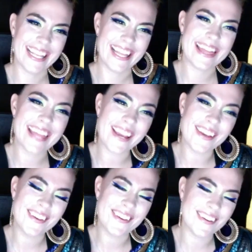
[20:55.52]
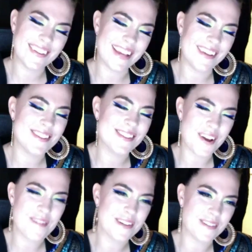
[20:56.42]
Thank you. Thank you
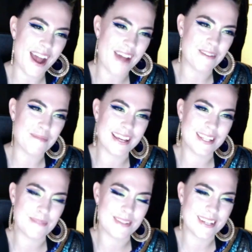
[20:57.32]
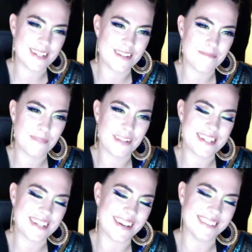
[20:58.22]
so much for having me. It's been such a pleasure.